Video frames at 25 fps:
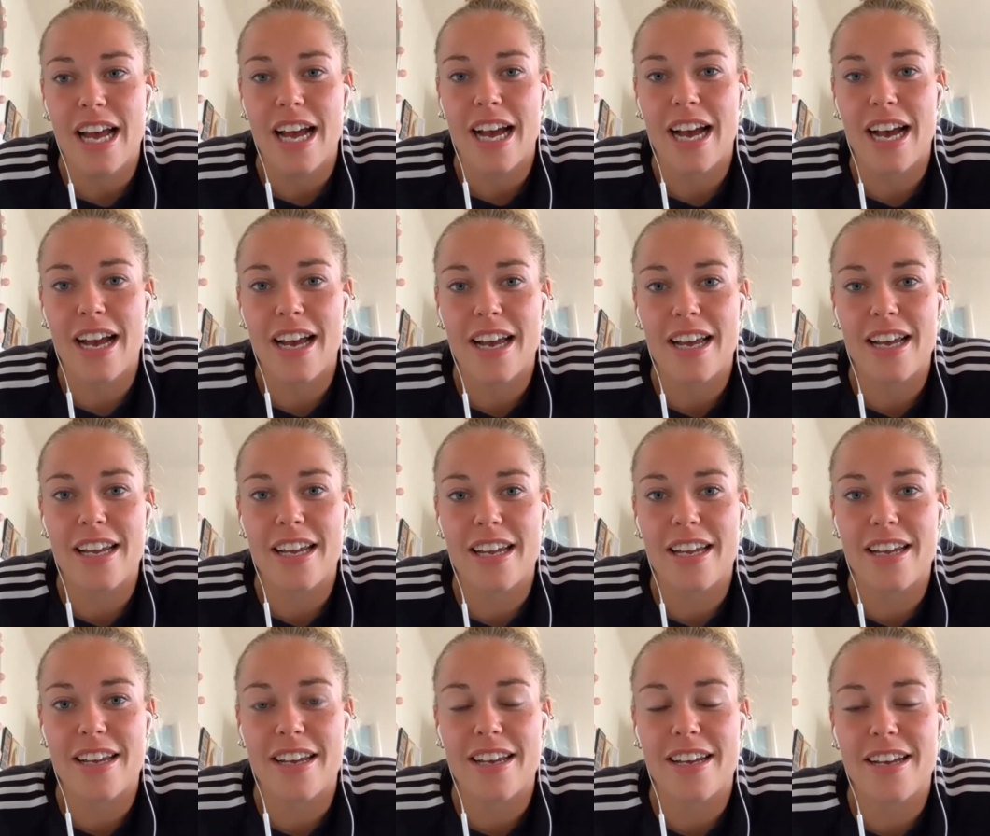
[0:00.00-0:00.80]

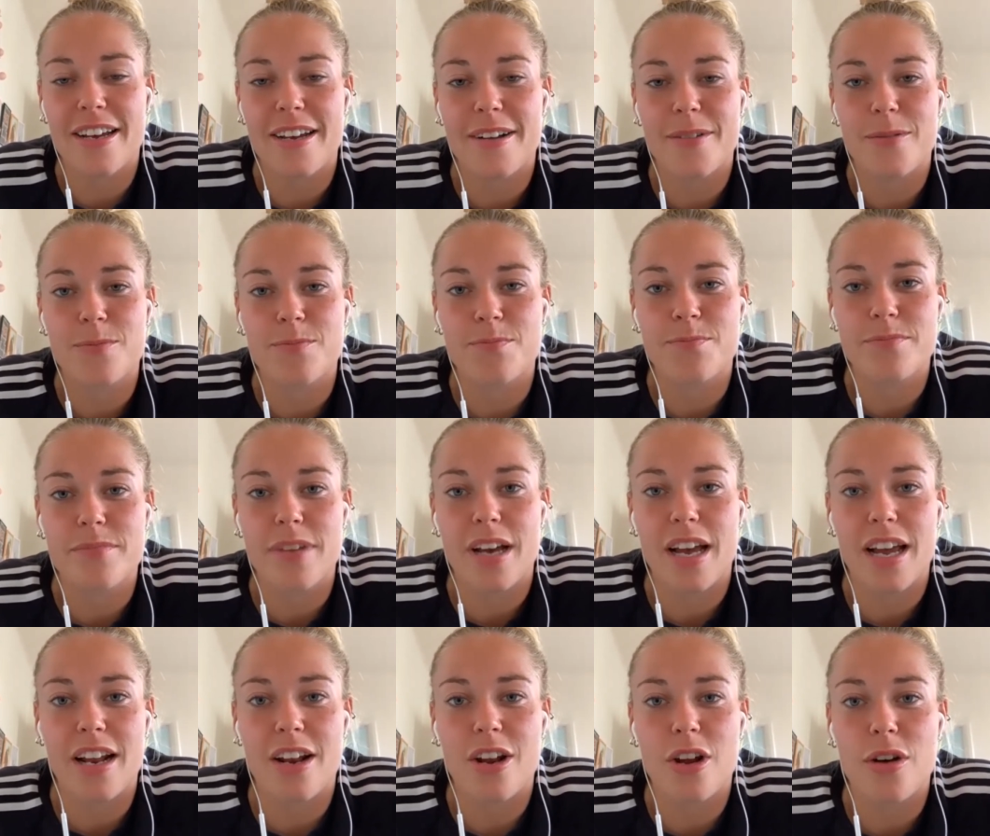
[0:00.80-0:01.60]

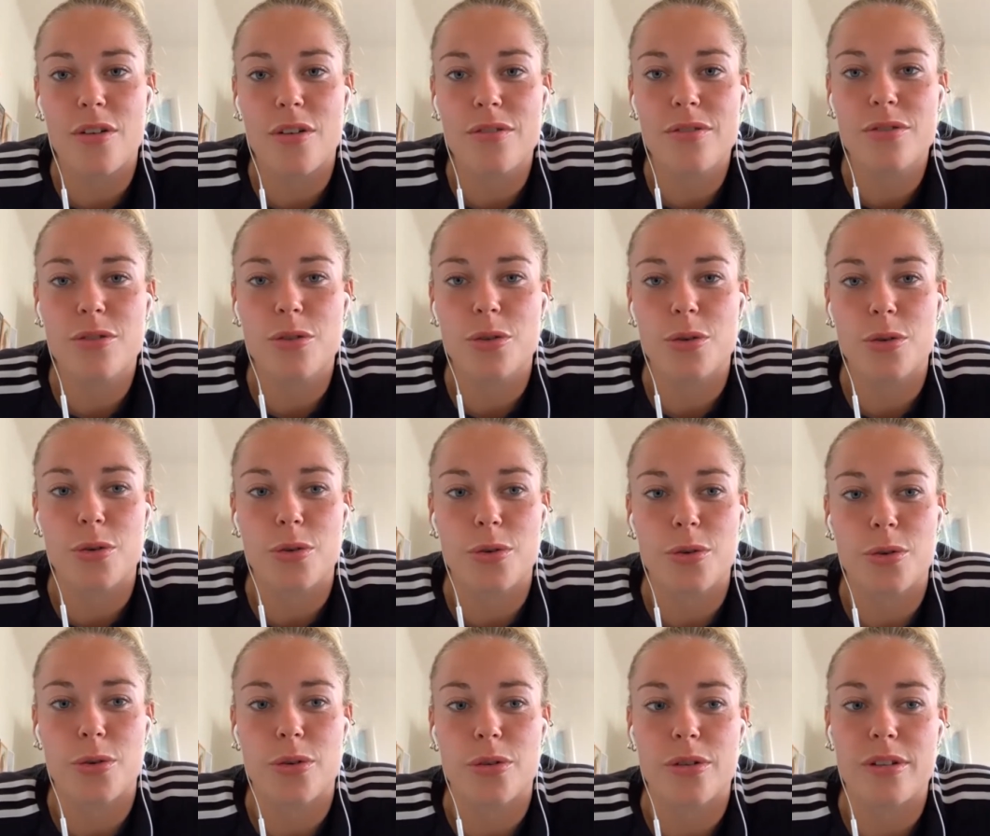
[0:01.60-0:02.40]
I love
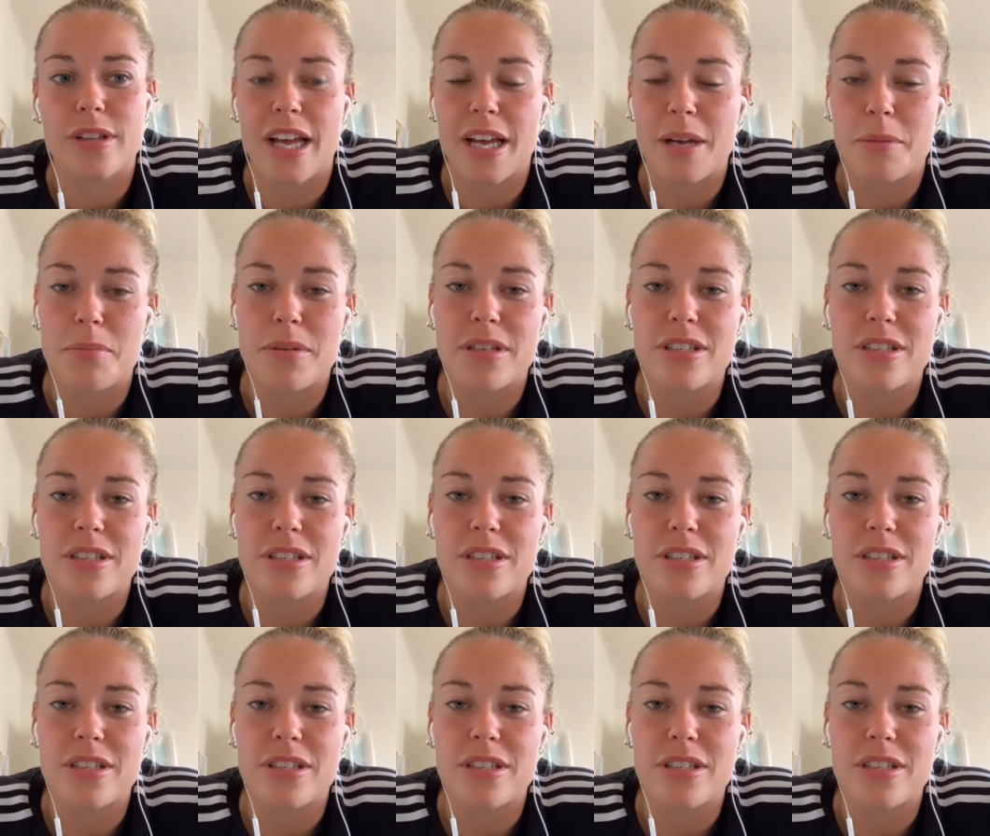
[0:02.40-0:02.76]
to like be